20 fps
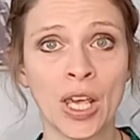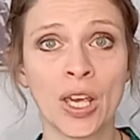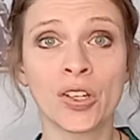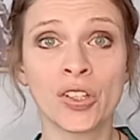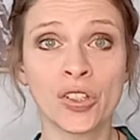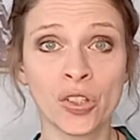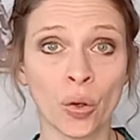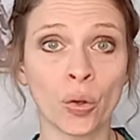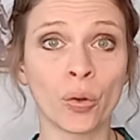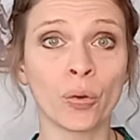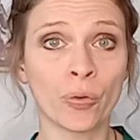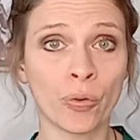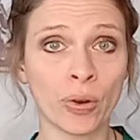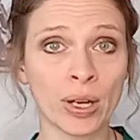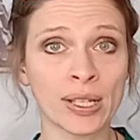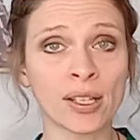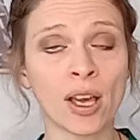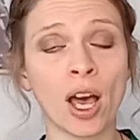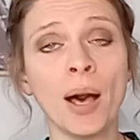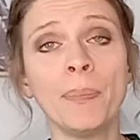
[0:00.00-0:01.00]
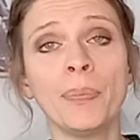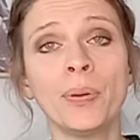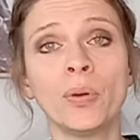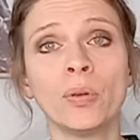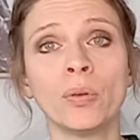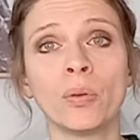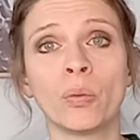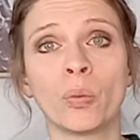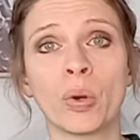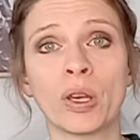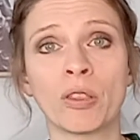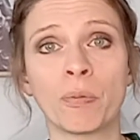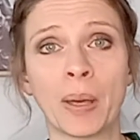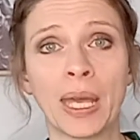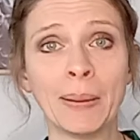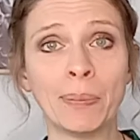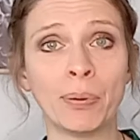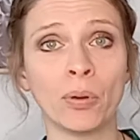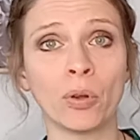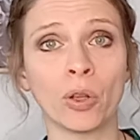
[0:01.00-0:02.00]
So, for example, with
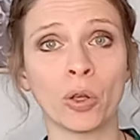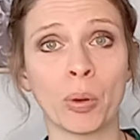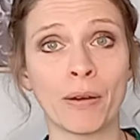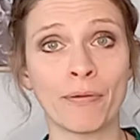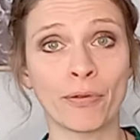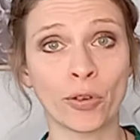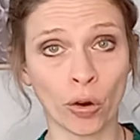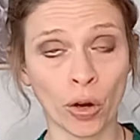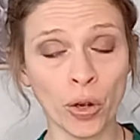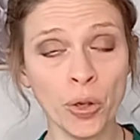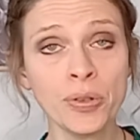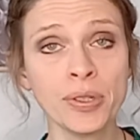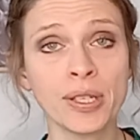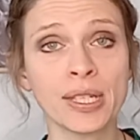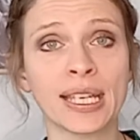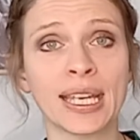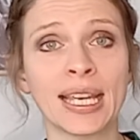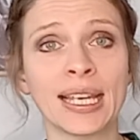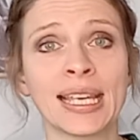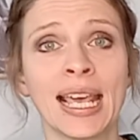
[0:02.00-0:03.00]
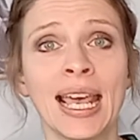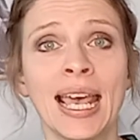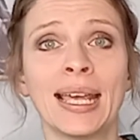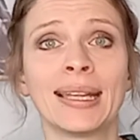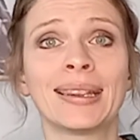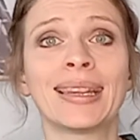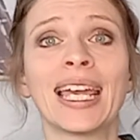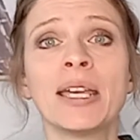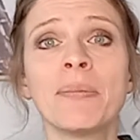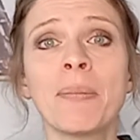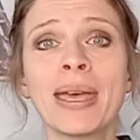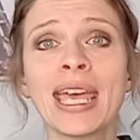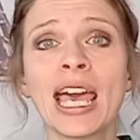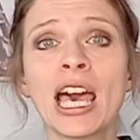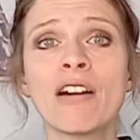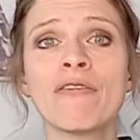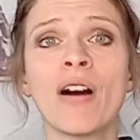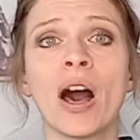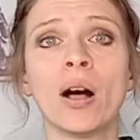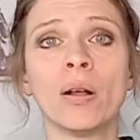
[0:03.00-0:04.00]
people who have Crohn's disease, they may
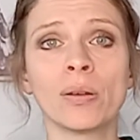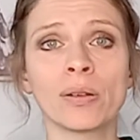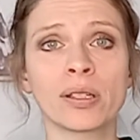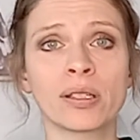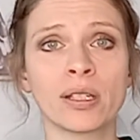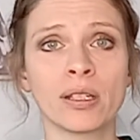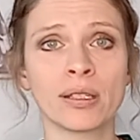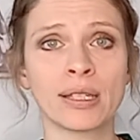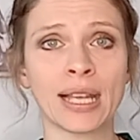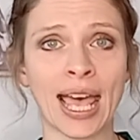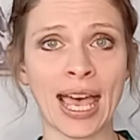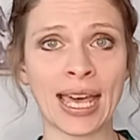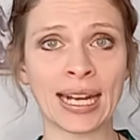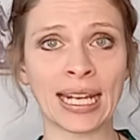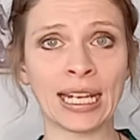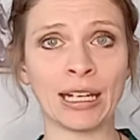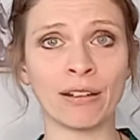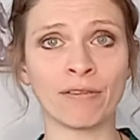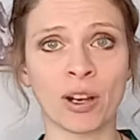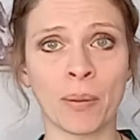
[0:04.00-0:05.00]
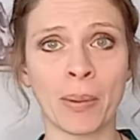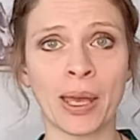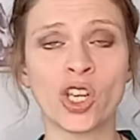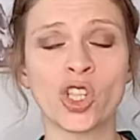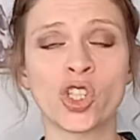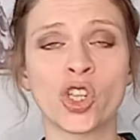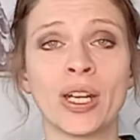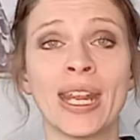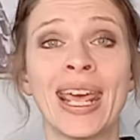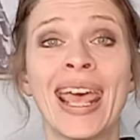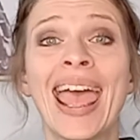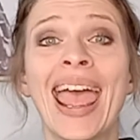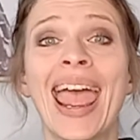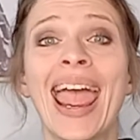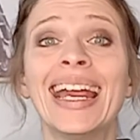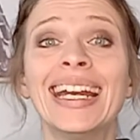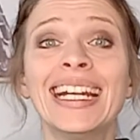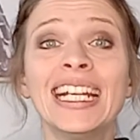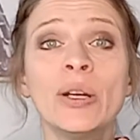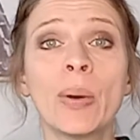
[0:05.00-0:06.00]
have ulcers and inflammation
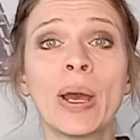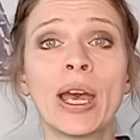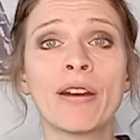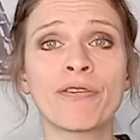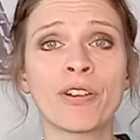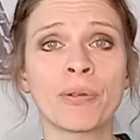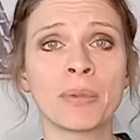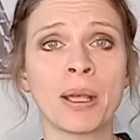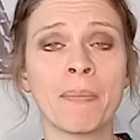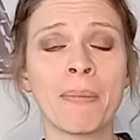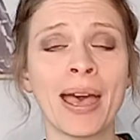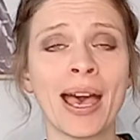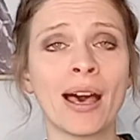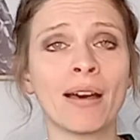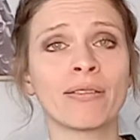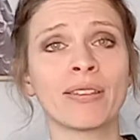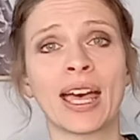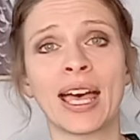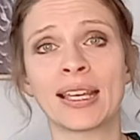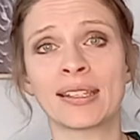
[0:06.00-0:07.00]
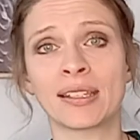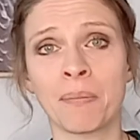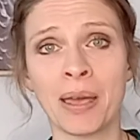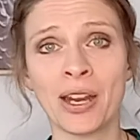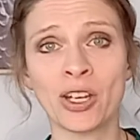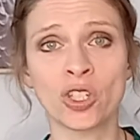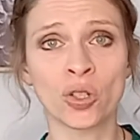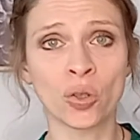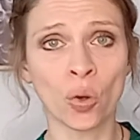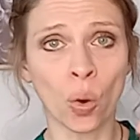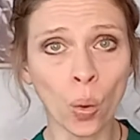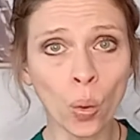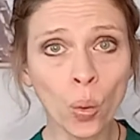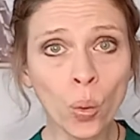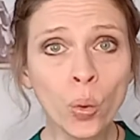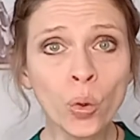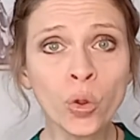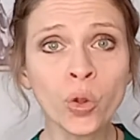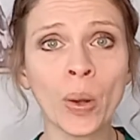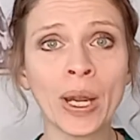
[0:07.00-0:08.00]
anywhere from their mouth, as I mentioned,
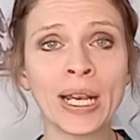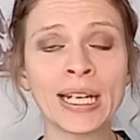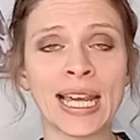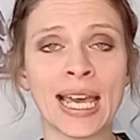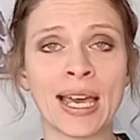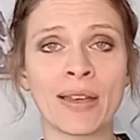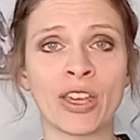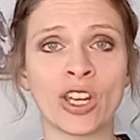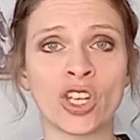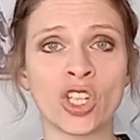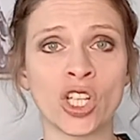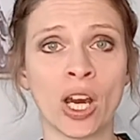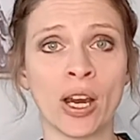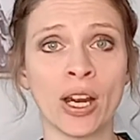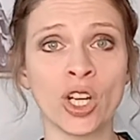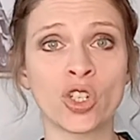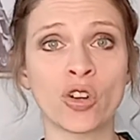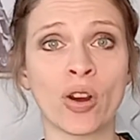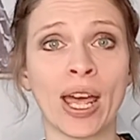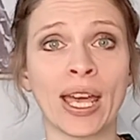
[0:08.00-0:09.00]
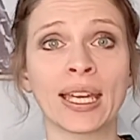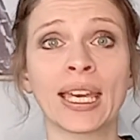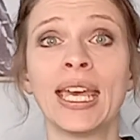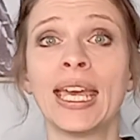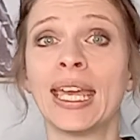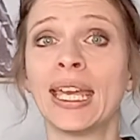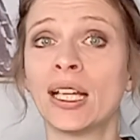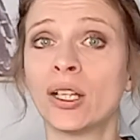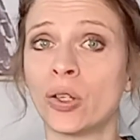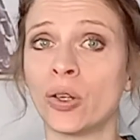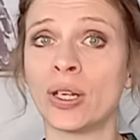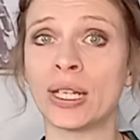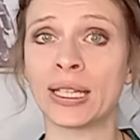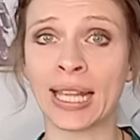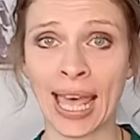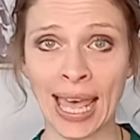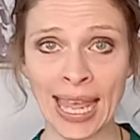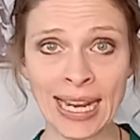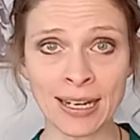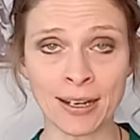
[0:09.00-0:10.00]
all the way down their GI tract, including
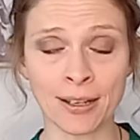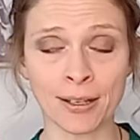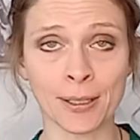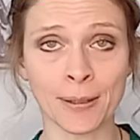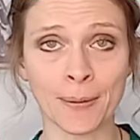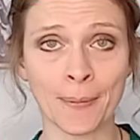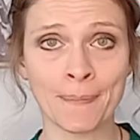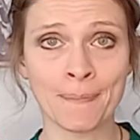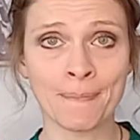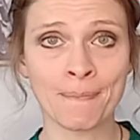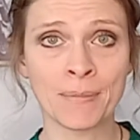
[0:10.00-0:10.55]
their anus.